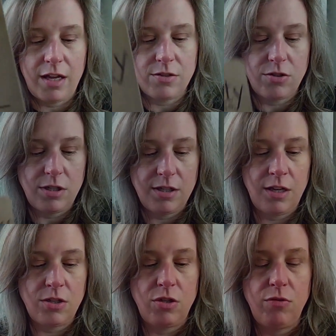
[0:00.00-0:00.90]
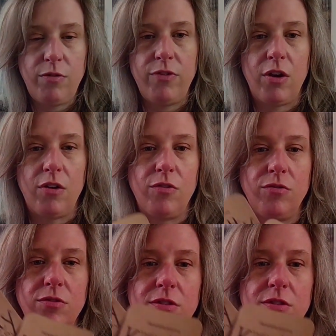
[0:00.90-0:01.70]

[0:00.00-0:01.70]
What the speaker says: So she sent 2 of those.